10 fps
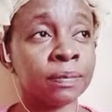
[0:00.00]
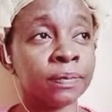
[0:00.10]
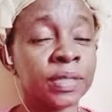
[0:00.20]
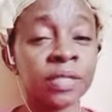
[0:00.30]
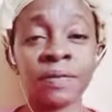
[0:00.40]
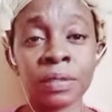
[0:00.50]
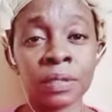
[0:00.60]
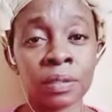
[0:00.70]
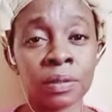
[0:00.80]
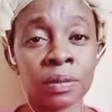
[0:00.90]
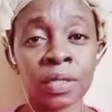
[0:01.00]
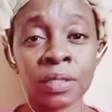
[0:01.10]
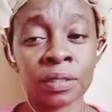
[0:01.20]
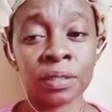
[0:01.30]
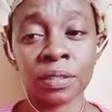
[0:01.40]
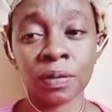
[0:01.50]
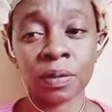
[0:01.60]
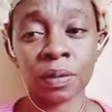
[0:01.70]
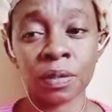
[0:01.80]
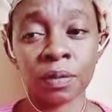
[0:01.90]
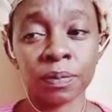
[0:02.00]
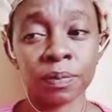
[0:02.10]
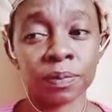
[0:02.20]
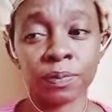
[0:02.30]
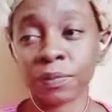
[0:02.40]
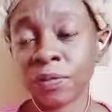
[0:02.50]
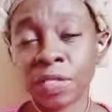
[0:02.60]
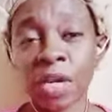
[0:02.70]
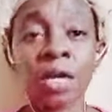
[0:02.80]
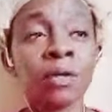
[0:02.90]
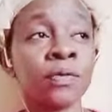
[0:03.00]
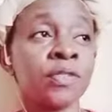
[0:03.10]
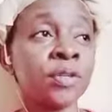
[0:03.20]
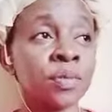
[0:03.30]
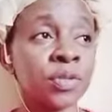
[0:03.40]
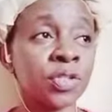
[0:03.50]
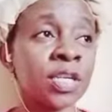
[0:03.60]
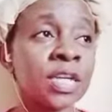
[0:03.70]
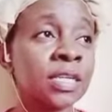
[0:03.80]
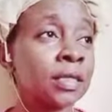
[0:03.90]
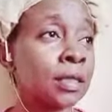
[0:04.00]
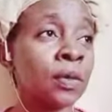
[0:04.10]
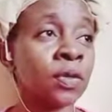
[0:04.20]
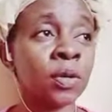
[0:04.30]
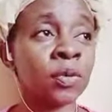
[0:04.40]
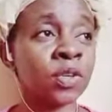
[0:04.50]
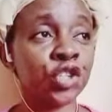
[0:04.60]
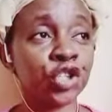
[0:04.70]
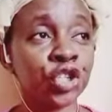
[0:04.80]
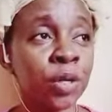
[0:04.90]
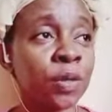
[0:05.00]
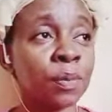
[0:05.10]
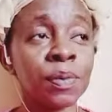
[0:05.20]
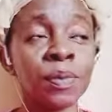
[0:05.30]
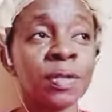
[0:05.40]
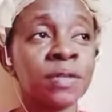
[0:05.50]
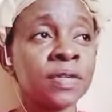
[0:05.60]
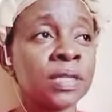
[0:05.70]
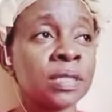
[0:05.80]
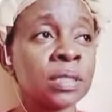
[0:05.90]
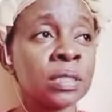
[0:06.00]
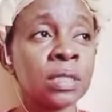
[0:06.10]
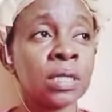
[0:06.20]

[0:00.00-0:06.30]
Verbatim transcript: 70 degrees kind of temperature, like in northern Russia. The people living in